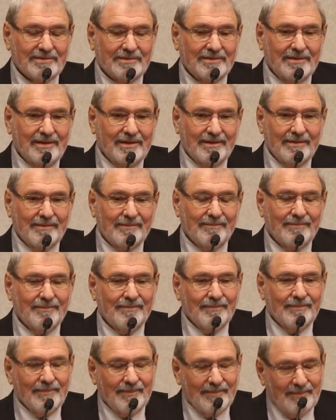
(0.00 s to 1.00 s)
saying,
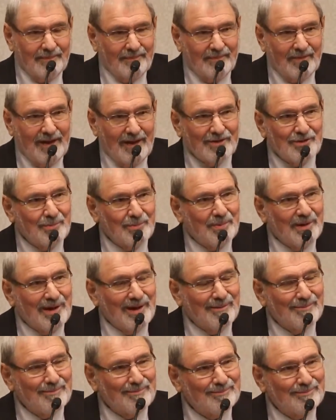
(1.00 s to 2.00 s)
"Thank you,
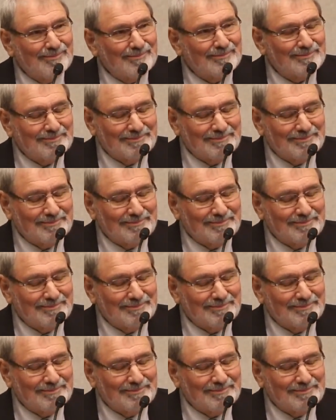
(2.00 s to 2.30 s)
Pop,"